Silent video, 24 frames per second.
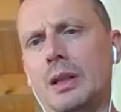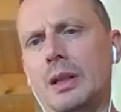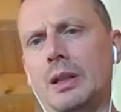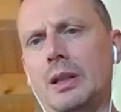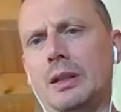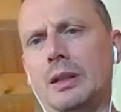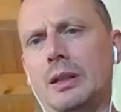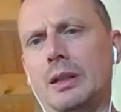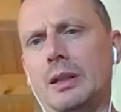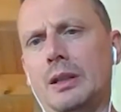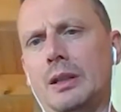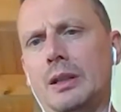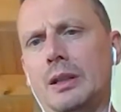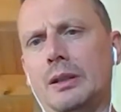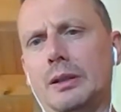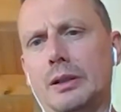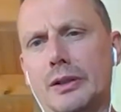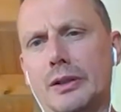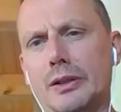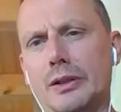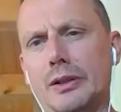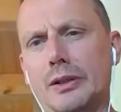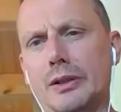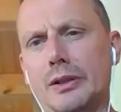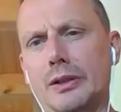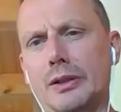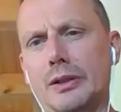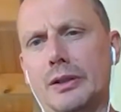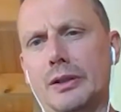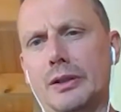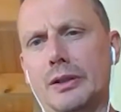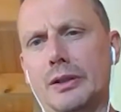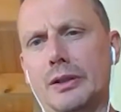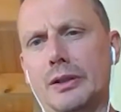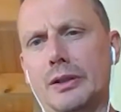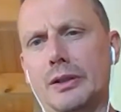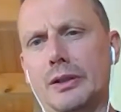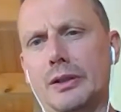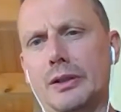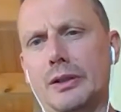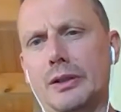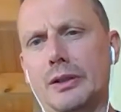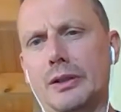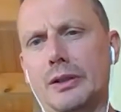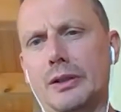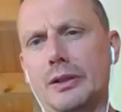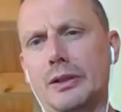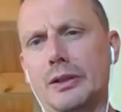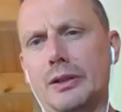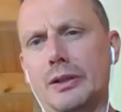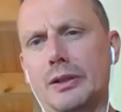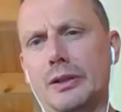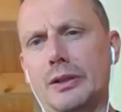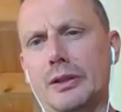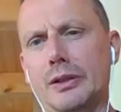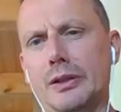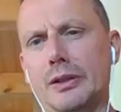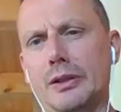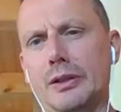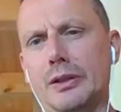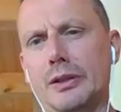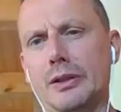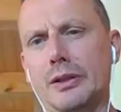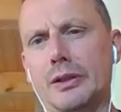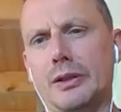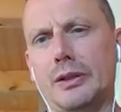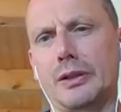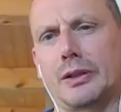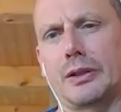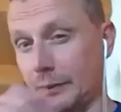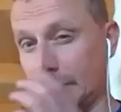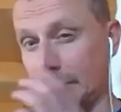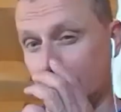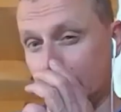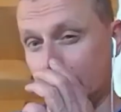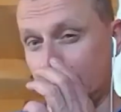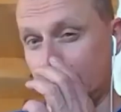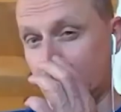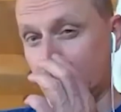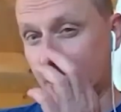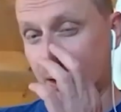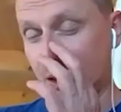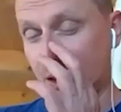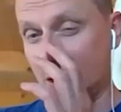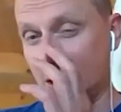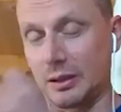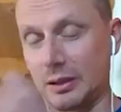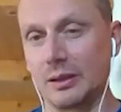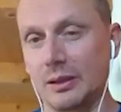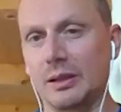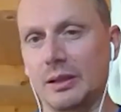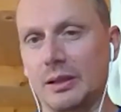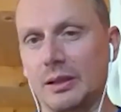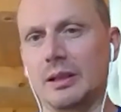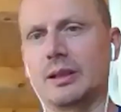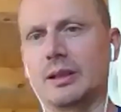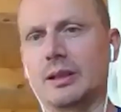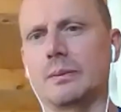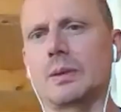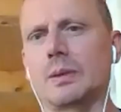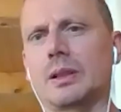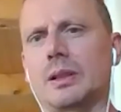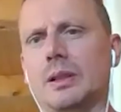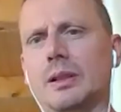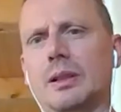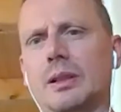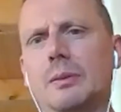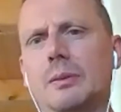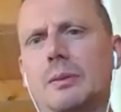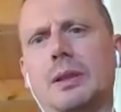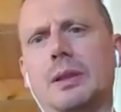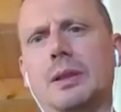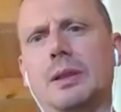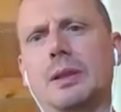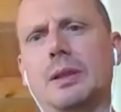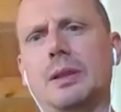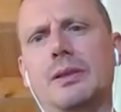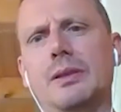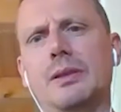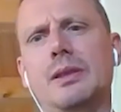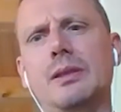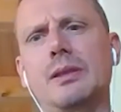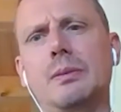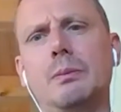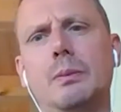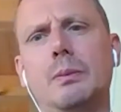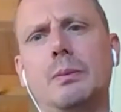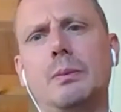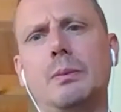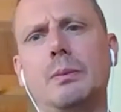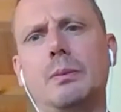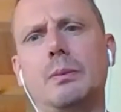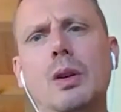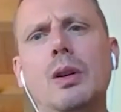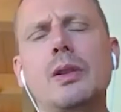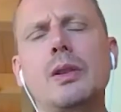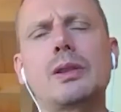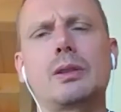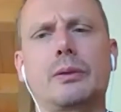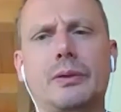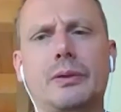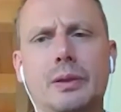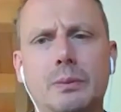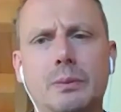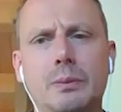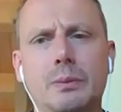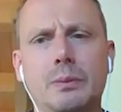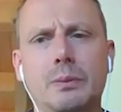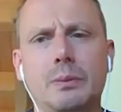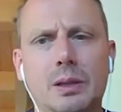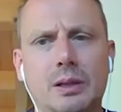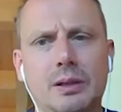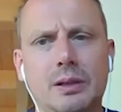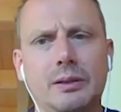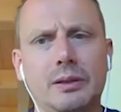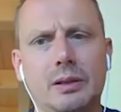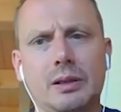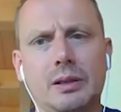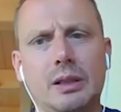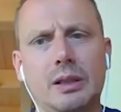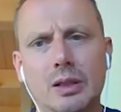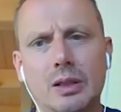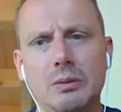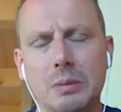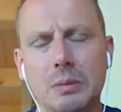To startups have even better position in the market because most of the market are globally.